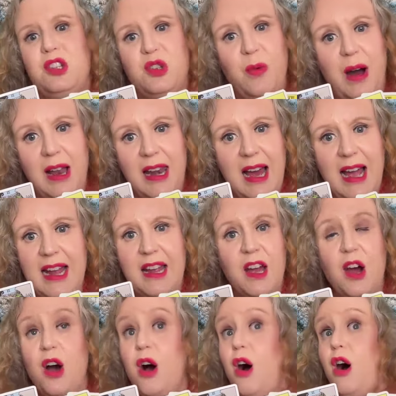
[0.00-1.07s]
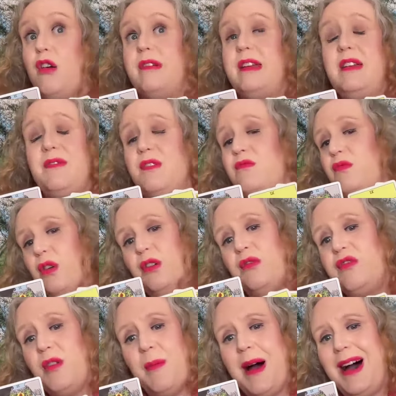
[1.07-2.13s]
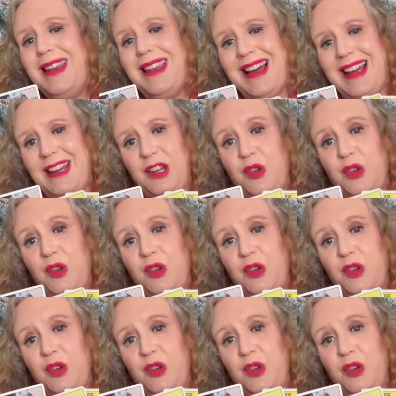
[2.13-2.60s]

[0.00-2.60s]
to our light or even run from our light.